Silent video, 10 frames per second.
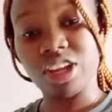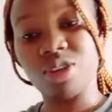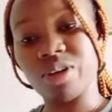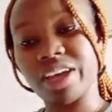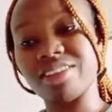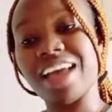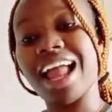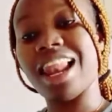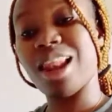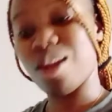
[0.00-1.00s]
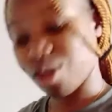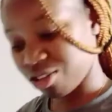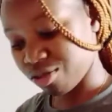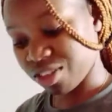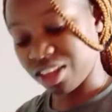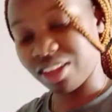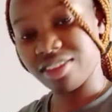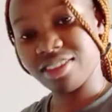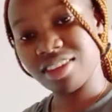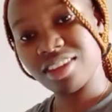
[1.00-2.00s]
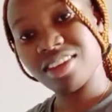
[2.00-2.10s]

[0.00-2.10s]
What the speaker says: you guys. A lot of things.